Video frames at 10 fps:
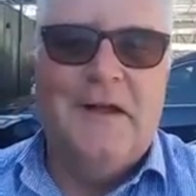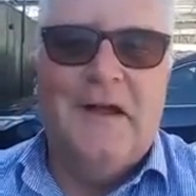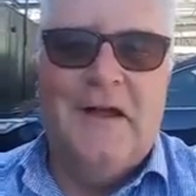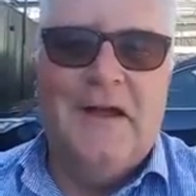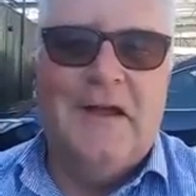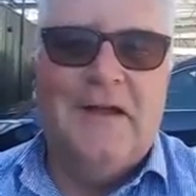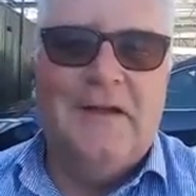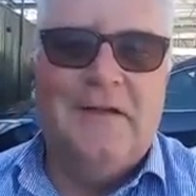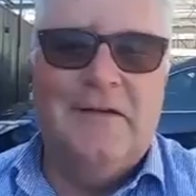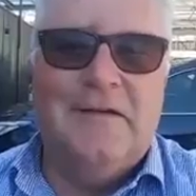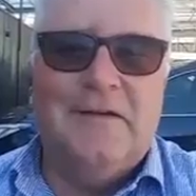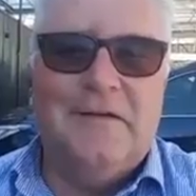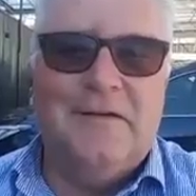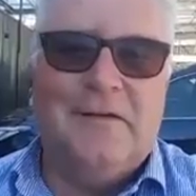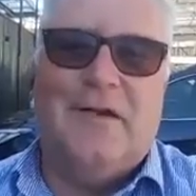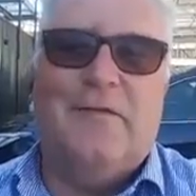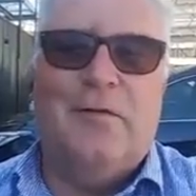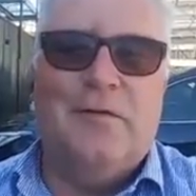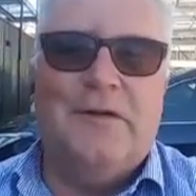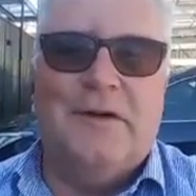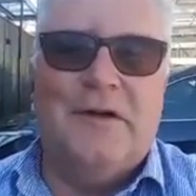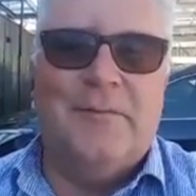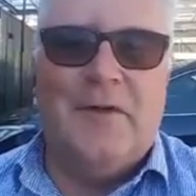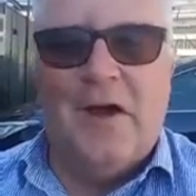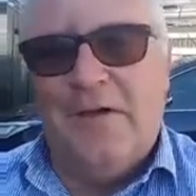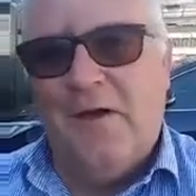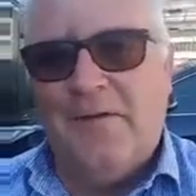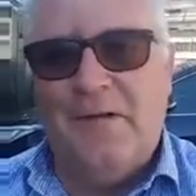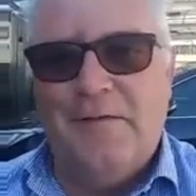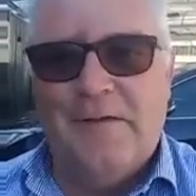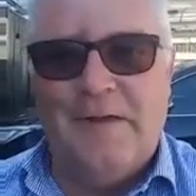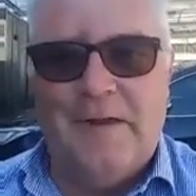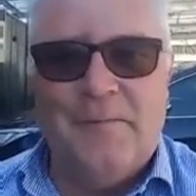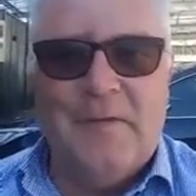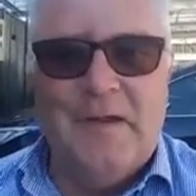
and just have a good time. No, seriously.